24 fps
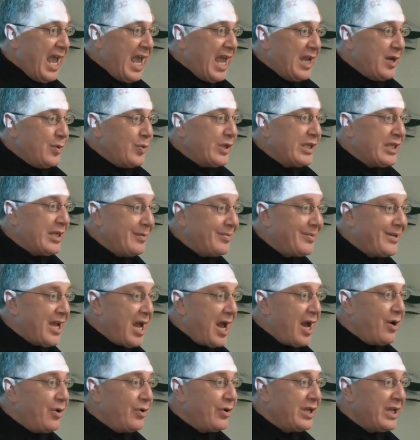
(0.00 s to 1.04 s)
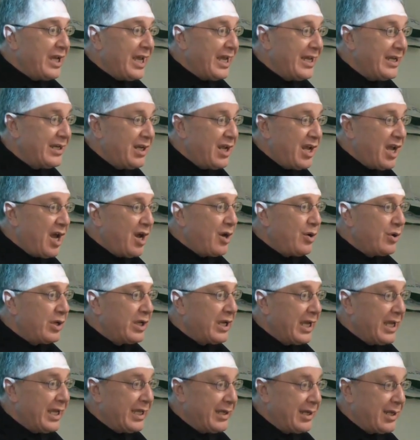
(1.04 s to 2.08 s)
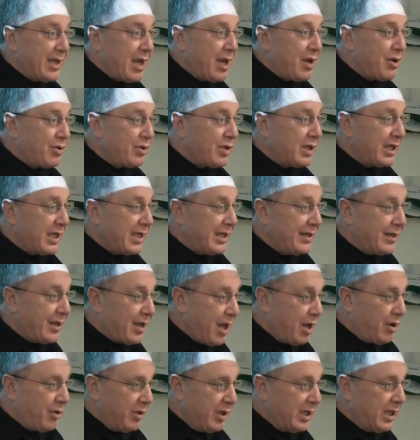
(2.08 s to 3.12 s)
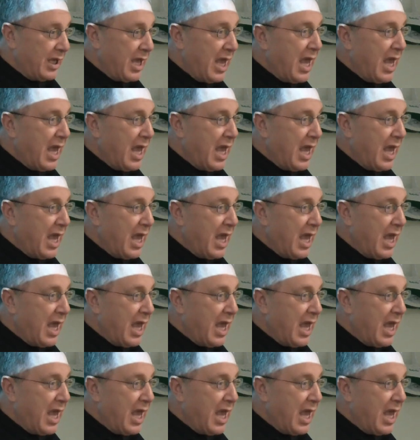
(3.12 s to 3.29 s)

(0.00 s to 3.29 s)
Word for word: And we keep going and going and going and going.